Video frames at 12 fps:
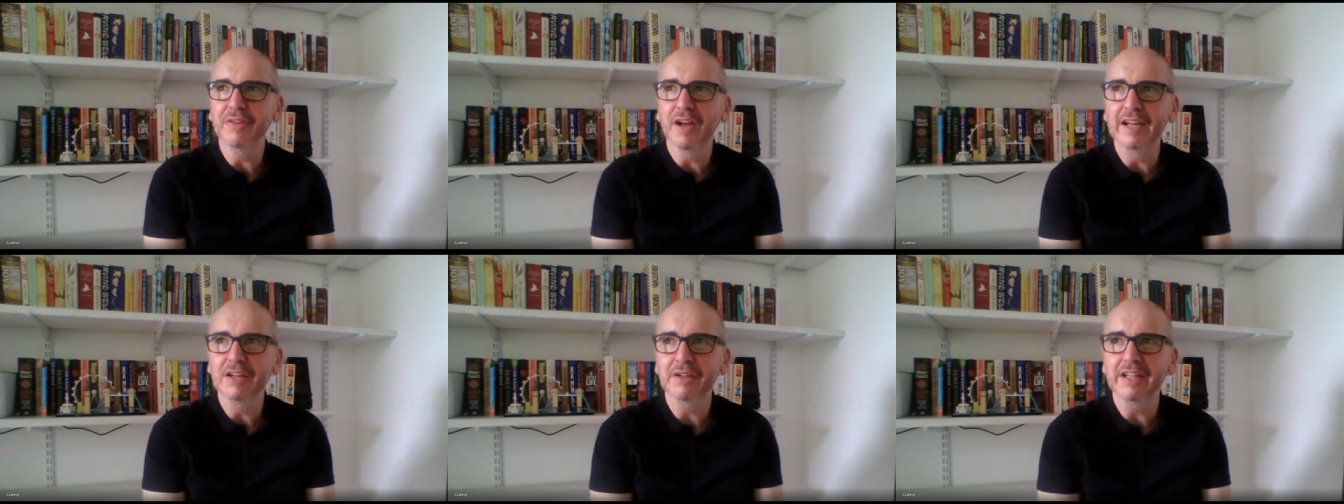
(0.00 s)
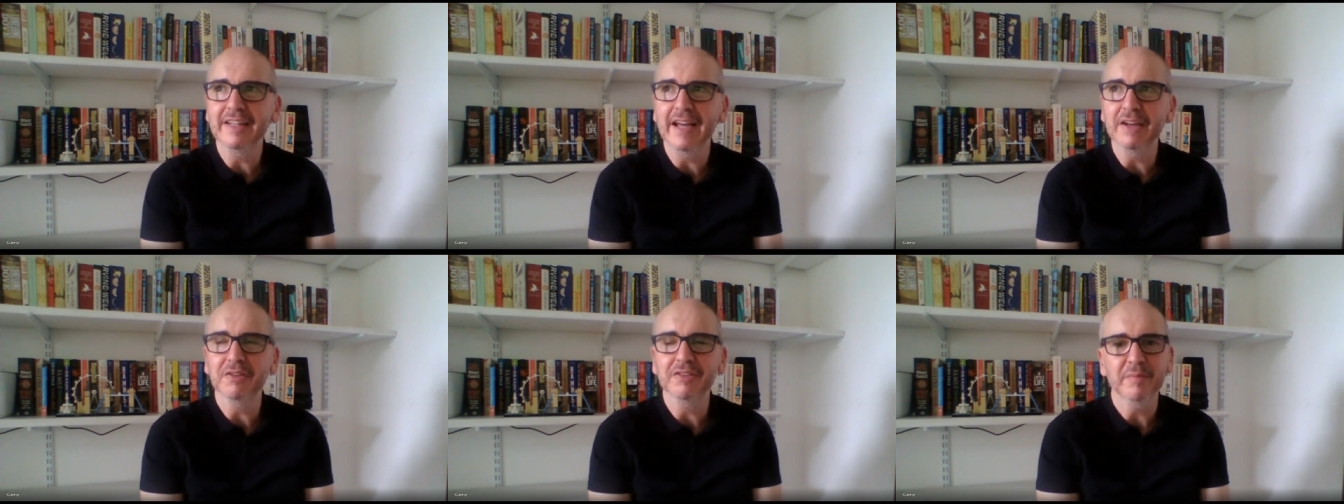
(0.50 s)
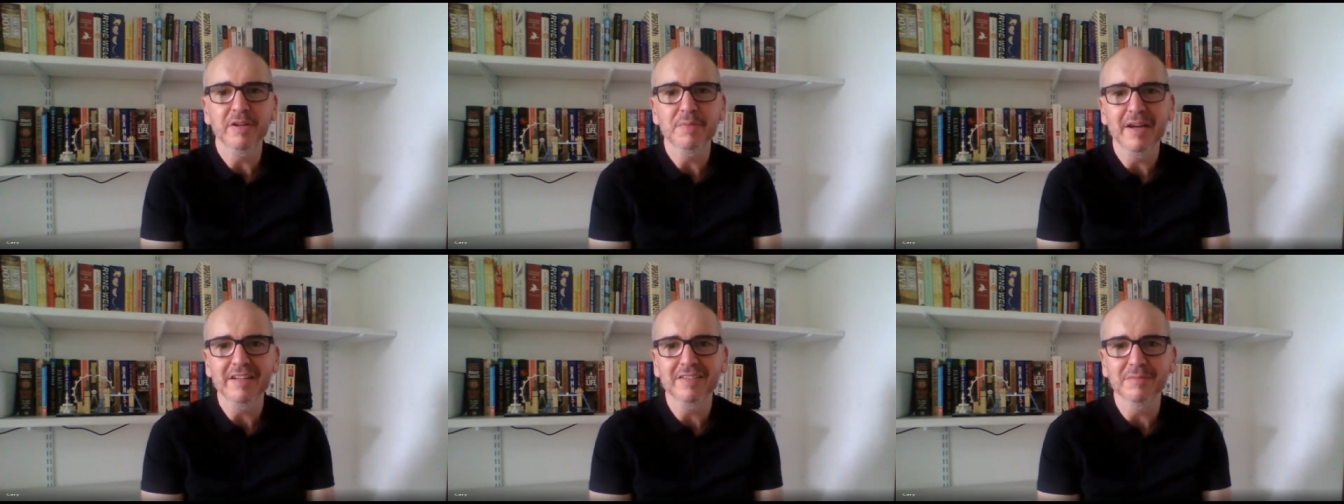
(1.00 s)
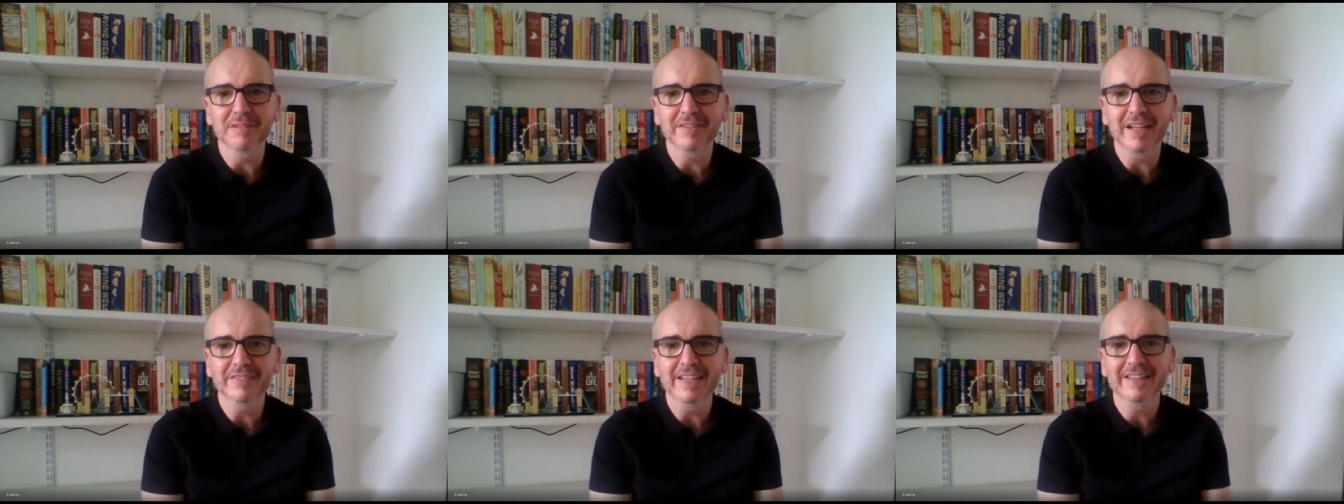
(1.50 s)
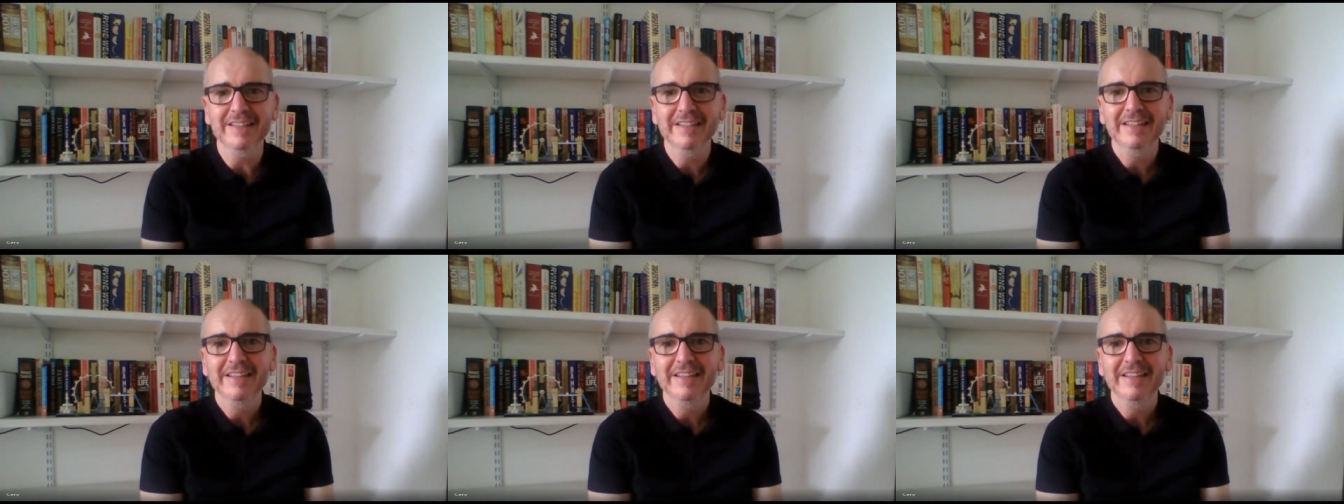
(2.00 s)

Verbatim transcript: of like looking down on someone who makes a mistake